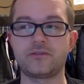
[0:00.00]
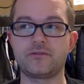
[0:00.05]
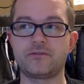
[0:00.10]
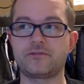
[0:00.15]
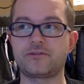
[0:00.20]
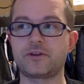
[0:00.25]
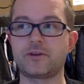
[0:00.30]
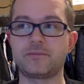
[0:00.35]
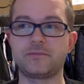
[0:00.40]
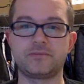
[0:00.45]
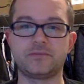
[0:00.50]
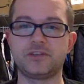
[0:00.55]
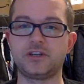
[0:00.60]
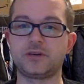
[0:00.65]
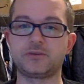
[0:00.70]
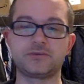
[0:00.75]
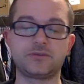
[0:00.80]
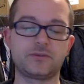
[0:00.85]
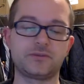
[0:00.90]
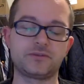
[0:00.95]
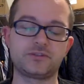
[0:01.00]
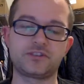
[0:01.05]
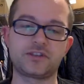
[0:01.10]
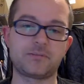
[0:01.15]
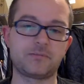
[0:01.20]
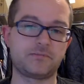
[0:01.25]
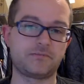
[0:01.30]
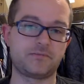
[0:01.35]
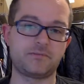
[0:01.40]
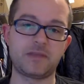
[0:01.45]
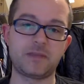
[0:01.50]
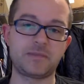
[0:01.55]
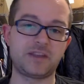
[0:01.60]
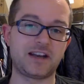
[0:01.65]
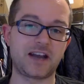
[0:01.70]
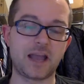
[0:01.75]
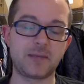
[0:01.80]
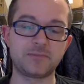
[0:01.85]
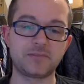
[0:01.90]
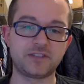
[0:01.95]
from some maybe
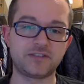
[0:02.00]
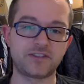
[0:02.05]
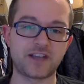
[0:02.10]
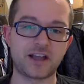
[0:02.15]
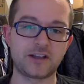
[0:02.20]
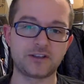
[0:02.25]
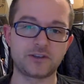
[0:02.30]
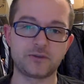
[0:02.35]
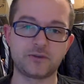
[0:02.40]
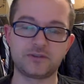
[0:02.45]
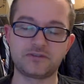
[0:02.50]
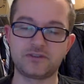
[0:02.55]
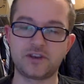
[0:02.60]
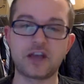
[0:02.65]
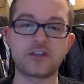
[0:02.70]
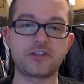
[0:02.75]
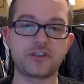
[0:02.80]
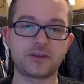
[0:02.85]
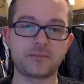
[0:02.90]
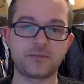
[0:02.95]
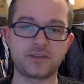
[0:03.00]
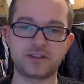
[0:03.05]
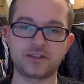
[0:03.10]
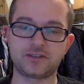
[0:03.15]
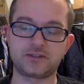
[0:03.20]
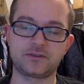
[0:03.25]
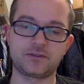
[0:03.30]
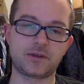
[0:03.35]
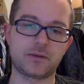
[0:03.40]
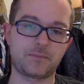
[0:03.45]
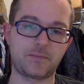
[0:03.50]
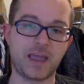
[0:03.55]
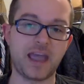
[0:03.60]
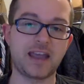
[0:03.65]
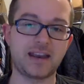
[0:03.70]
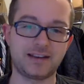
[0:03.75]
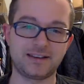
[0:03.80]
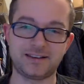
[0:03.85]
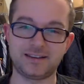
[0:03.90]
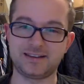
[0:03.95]
an empty value of nothing, because pet